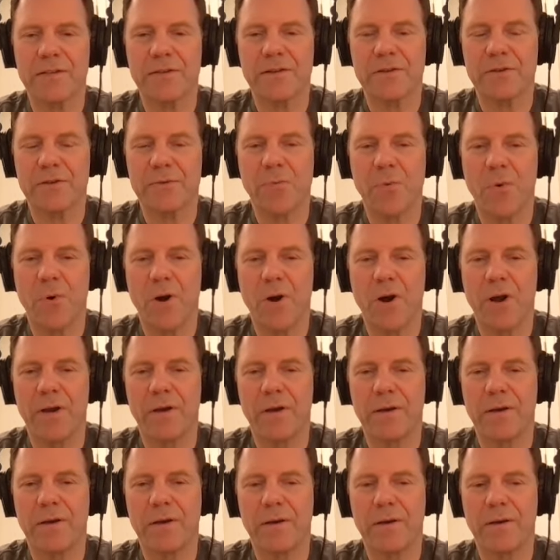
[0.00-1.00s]
There's
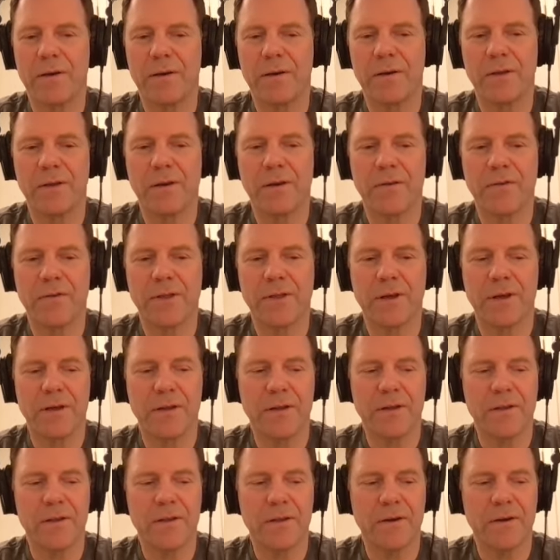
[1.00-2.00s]
one, you know, that
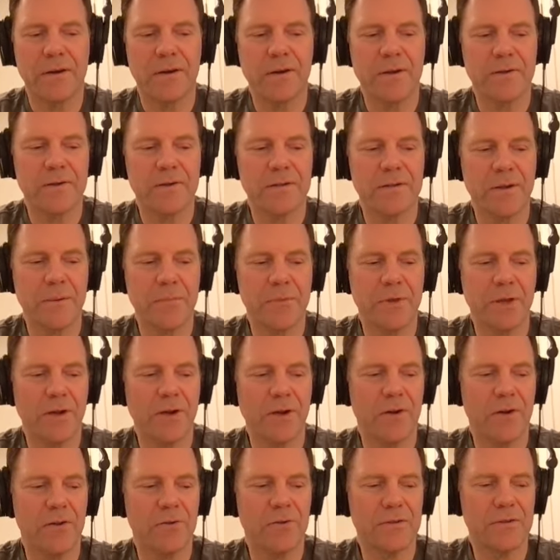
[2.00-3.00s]
there's something
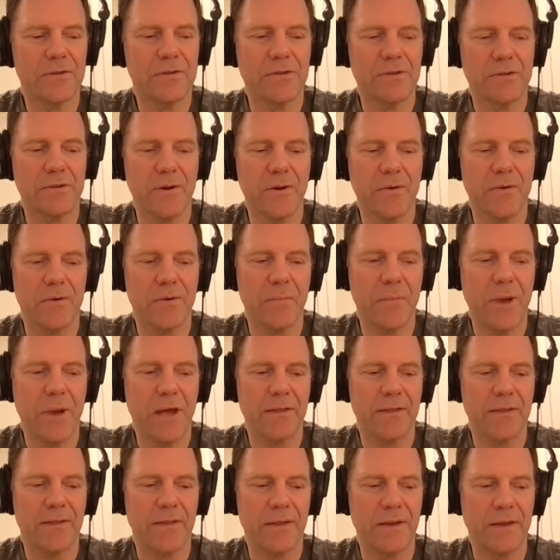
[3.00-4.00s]
called the Sedona
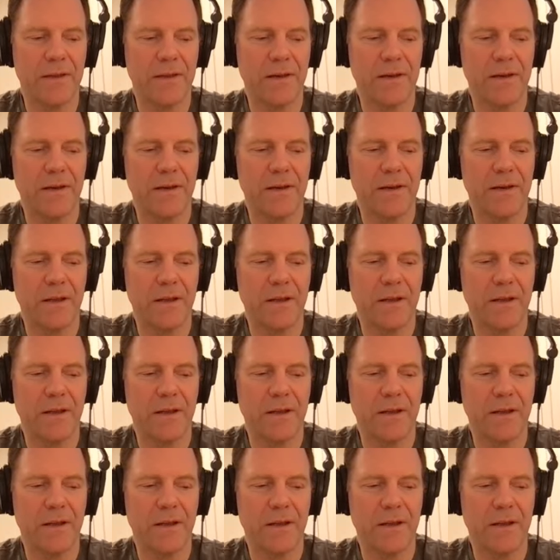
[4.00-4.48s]
method.